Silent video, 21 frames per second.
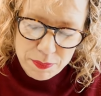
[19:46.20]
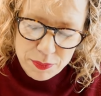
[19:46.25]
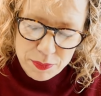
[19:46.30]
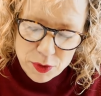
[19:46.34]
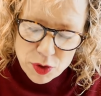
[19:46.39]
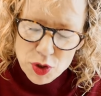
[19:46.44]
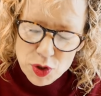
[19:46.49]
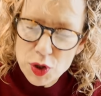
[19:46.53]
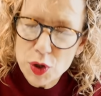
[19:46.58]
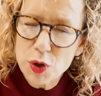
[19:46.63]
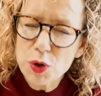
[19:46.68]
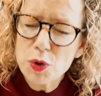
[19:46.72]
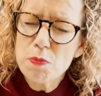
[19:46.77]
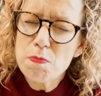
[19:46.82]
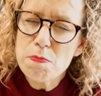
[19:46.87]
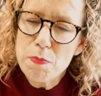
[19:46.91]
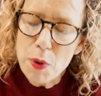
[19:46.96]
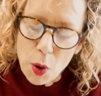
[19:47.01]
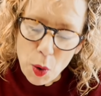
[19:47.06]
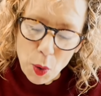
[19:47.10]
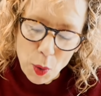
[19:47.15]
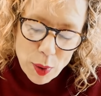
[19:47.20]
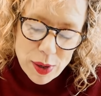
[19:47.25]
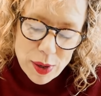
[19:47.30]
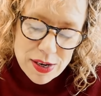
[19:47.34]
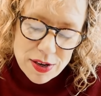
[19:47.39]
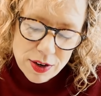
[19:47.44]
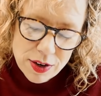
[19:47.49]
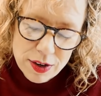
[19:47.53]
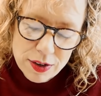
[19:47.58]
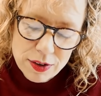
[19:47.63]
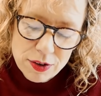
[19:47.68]
Two
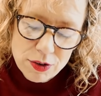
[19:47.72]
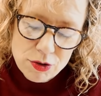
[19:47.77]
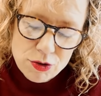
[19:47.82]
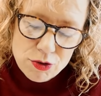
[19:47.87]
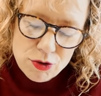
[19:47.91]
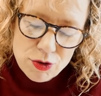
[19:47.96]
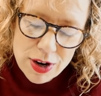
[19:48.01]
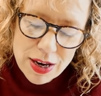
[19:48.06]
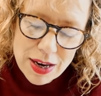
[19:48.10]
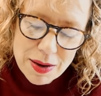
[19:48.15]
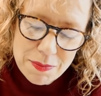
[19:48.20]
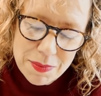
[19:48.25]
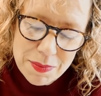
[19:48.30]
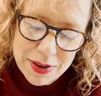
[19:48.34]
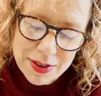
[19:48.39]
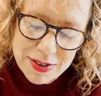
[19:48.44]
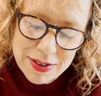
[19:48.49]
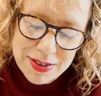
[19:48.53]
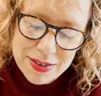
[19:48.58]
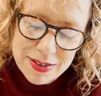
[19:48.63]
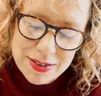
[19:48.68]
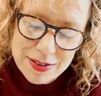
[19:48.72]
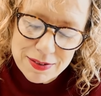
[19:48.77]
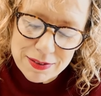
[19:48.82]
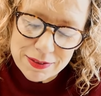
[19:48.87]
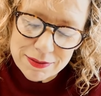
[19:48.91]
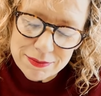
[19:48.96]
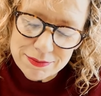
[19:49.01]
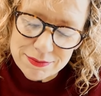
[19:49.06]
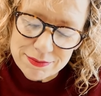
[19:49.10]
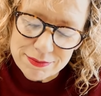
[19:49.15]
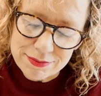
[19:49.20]
poignant dreamers.
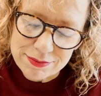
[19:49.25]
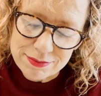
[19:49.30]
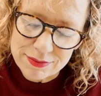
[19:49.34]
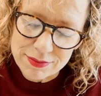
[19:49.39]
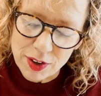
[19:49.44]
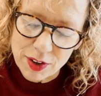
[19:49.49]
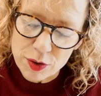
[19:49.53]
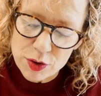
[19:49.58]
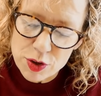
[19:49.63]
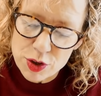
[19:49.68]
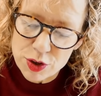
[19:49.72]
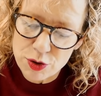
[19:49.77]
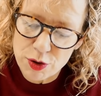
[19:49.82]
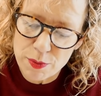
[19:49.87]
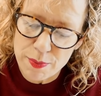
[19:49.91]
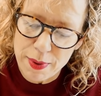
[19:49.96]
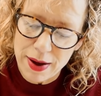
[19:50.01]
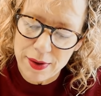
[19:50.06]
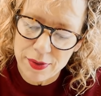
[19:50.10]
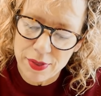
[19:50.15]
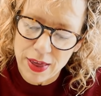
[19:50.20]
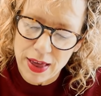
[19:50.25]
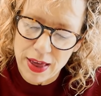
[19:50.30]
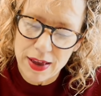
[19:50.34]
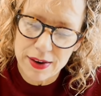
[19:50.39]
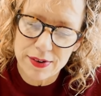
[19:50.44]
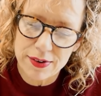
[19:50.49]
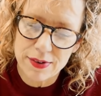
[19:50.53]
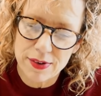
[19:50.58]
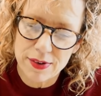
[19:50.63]
Not sure about that.